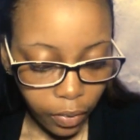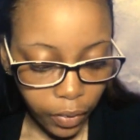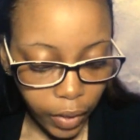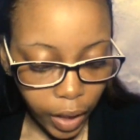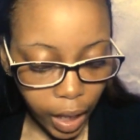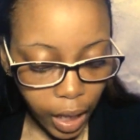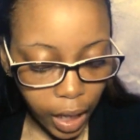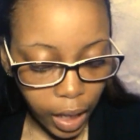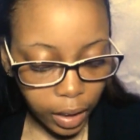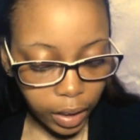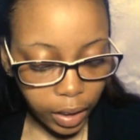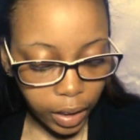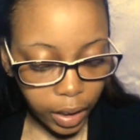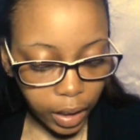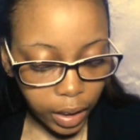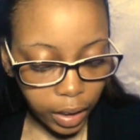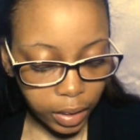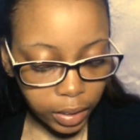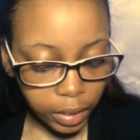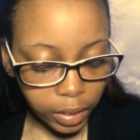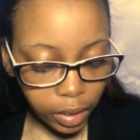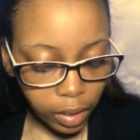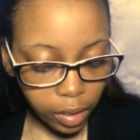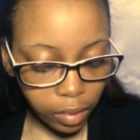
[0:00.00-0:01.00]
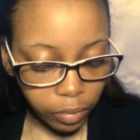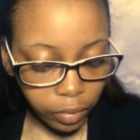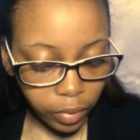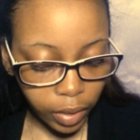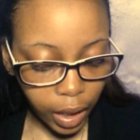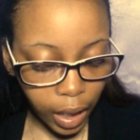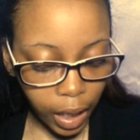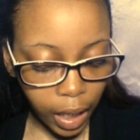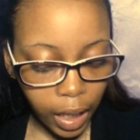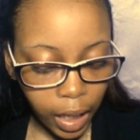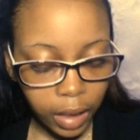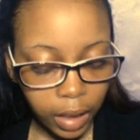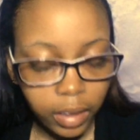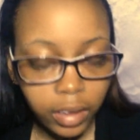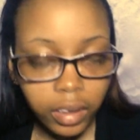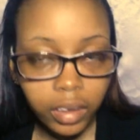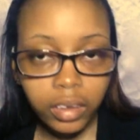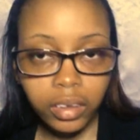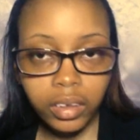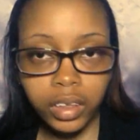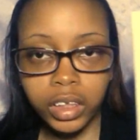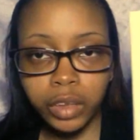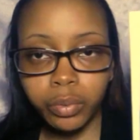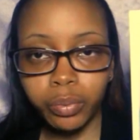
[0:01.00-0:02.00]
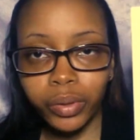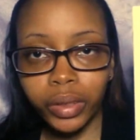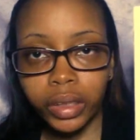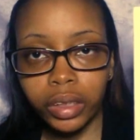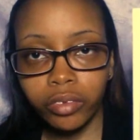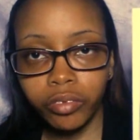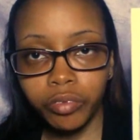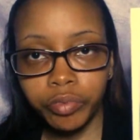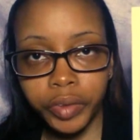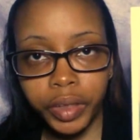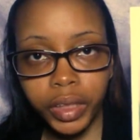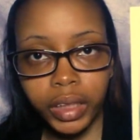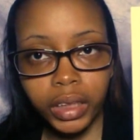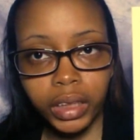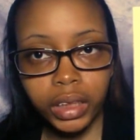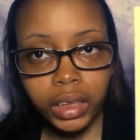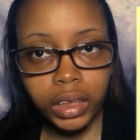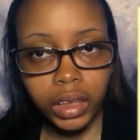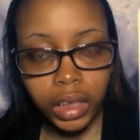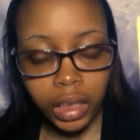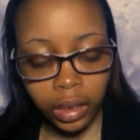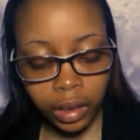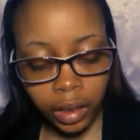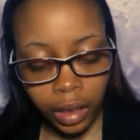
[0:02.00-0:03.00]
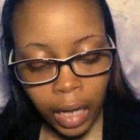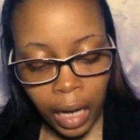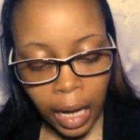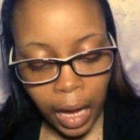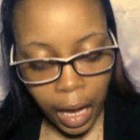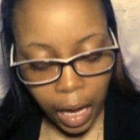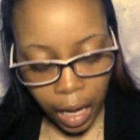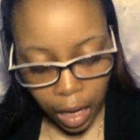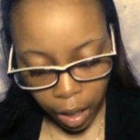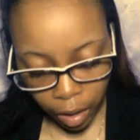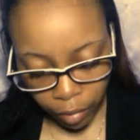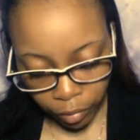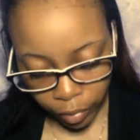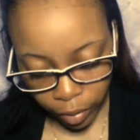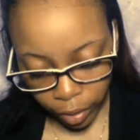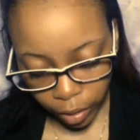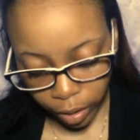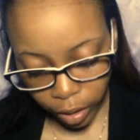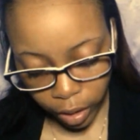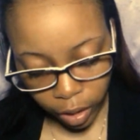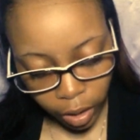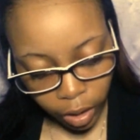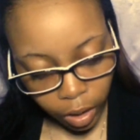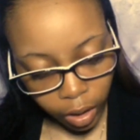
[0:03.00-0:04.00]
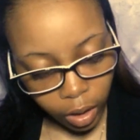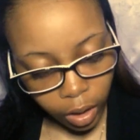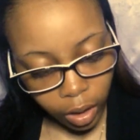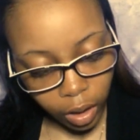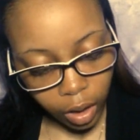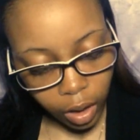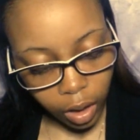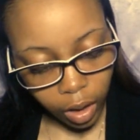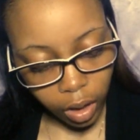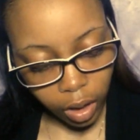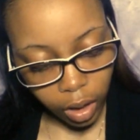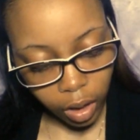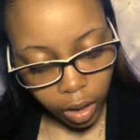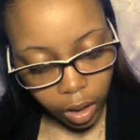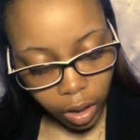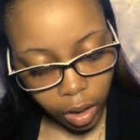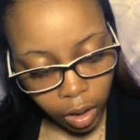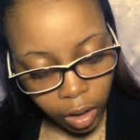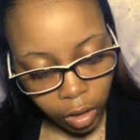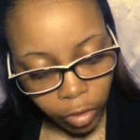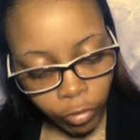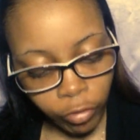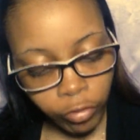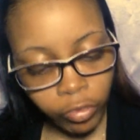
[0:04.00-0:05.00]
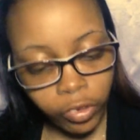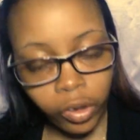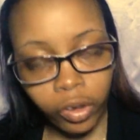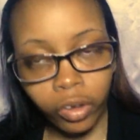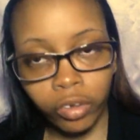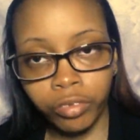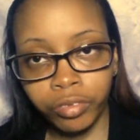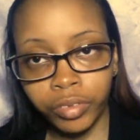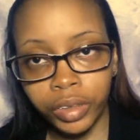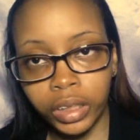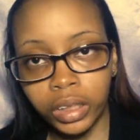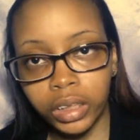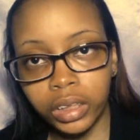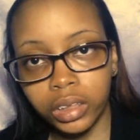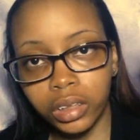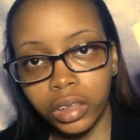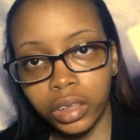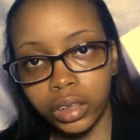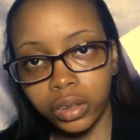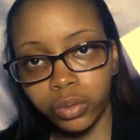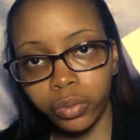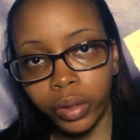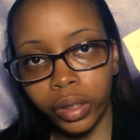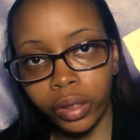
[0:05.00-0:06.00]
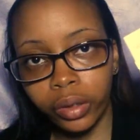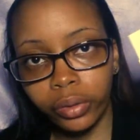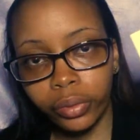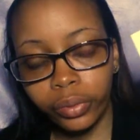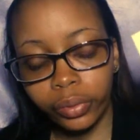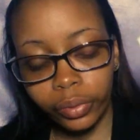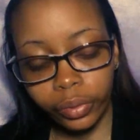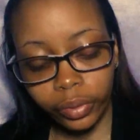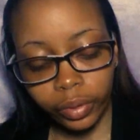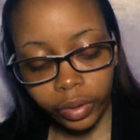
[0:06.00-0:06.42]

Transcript: The holidays of God, the spring feast, and then I have the fall feast as well.